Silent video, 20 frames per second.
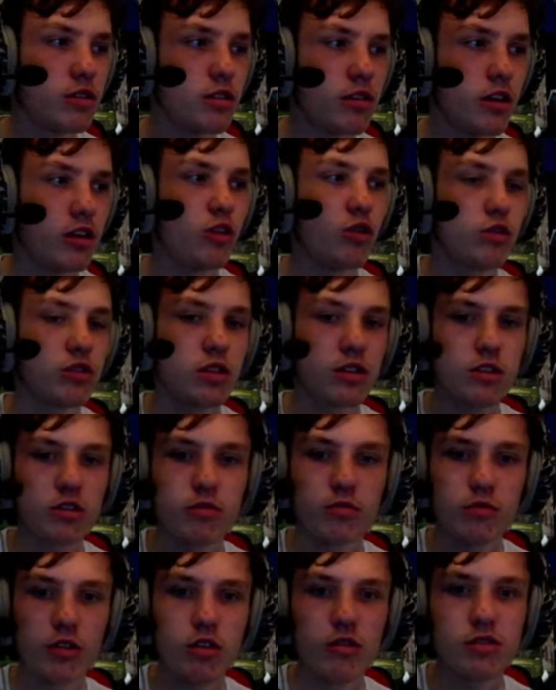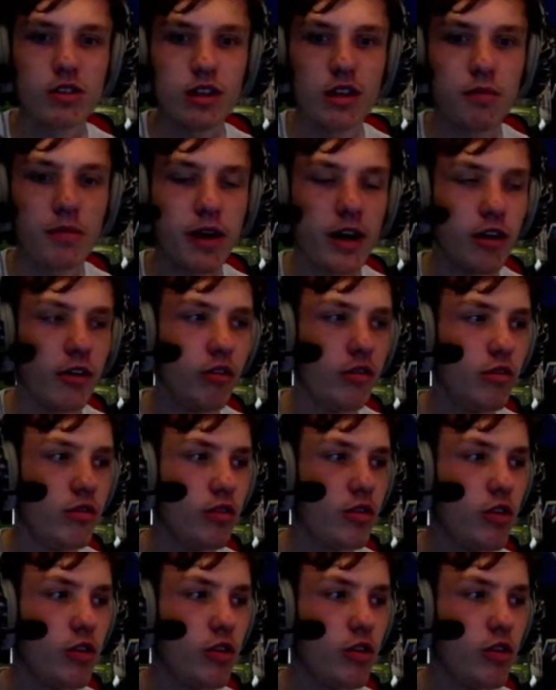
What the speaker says: So it locks us from using the bell.